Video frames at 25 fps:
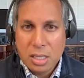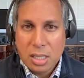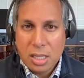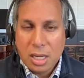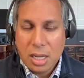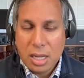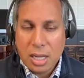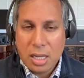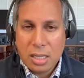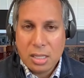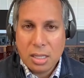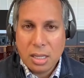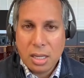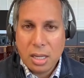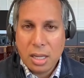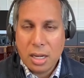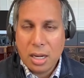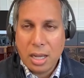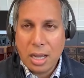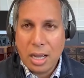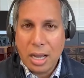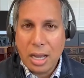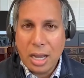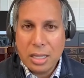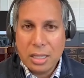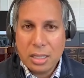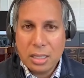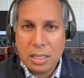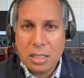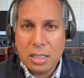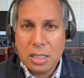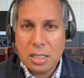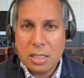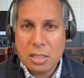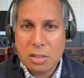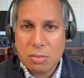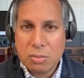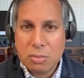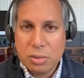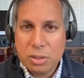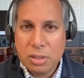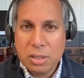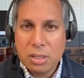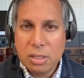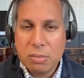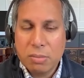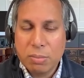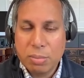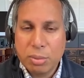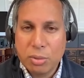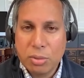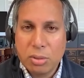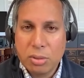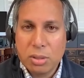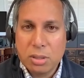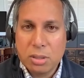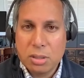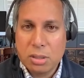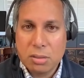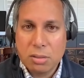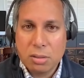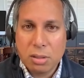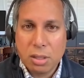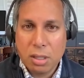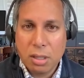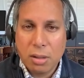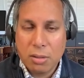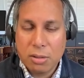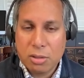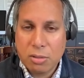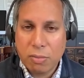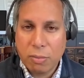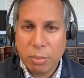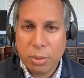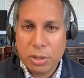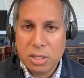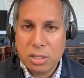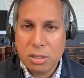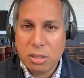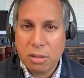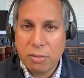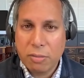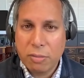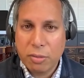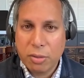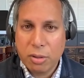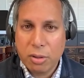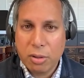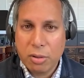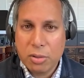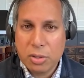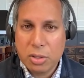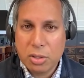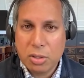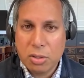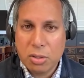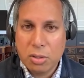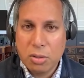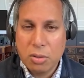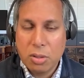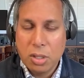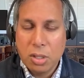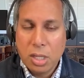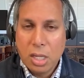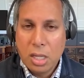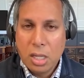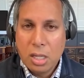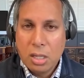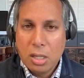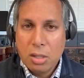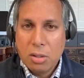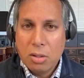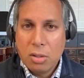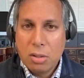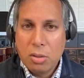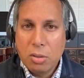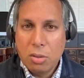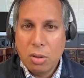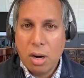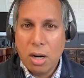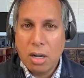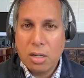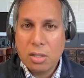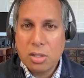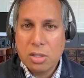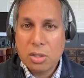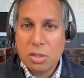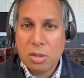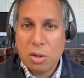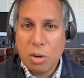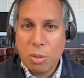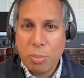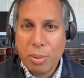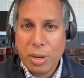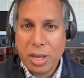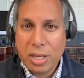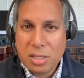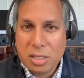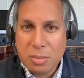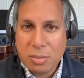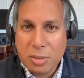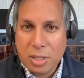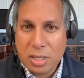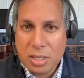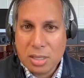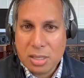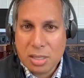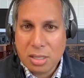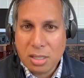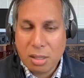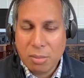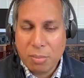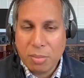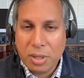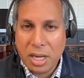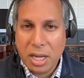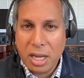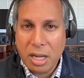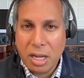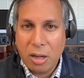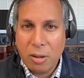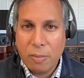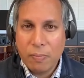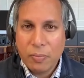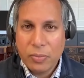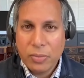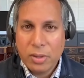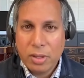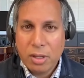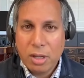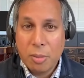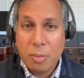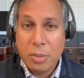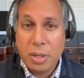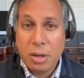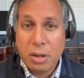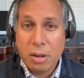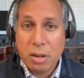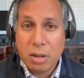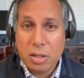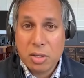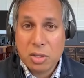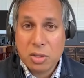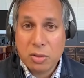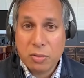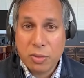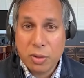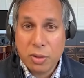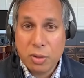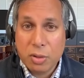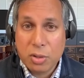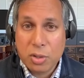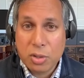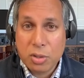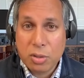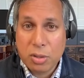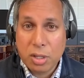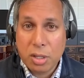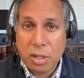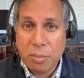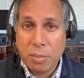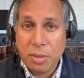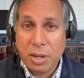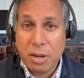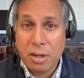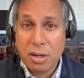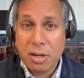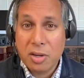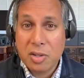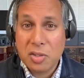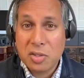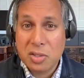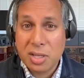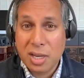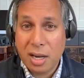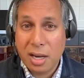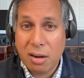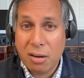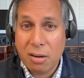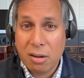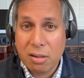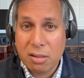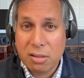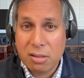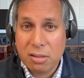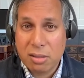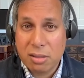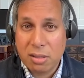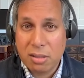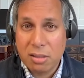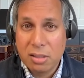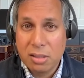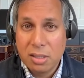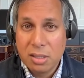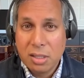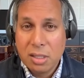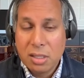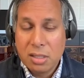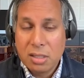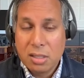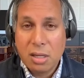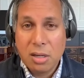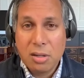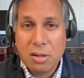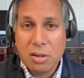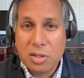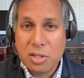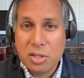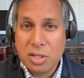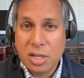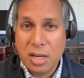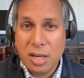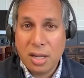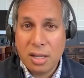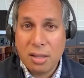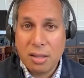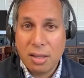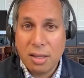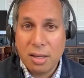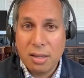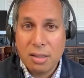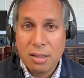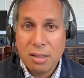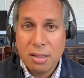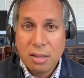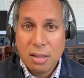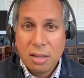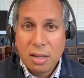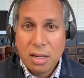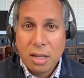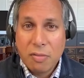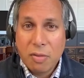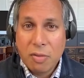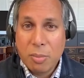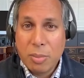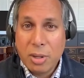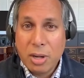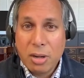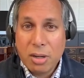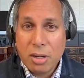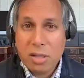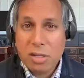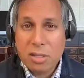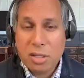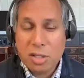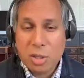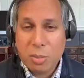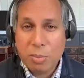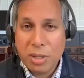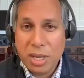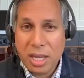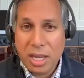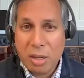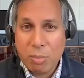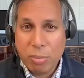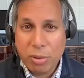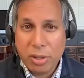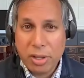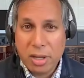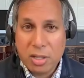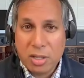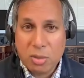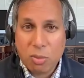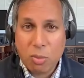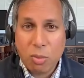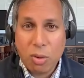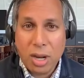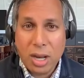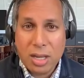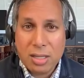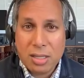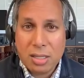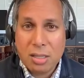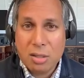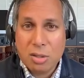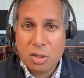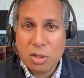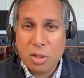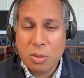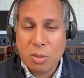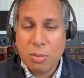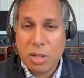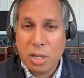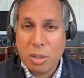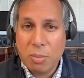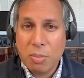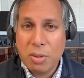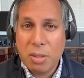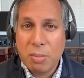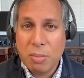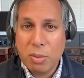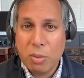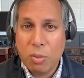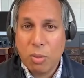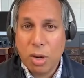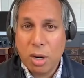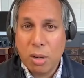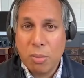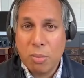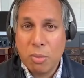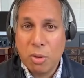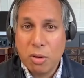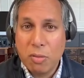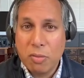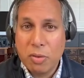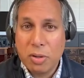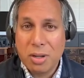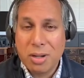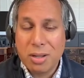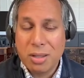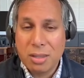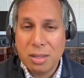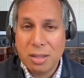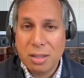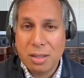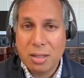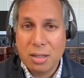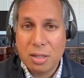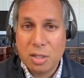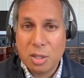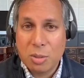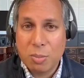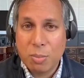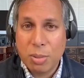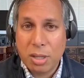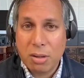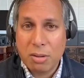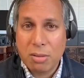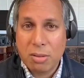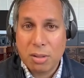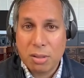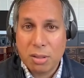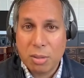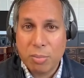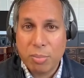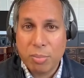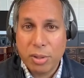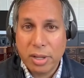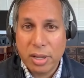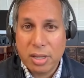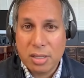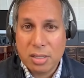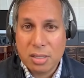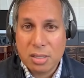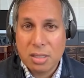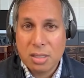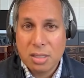And, and I, I think it's really important, uh, to, particularly for those who, who are so pessimistic about America's future and America's character, to understand that if America is such a bad place, why is it that so many people want to move here and think that it's better than the place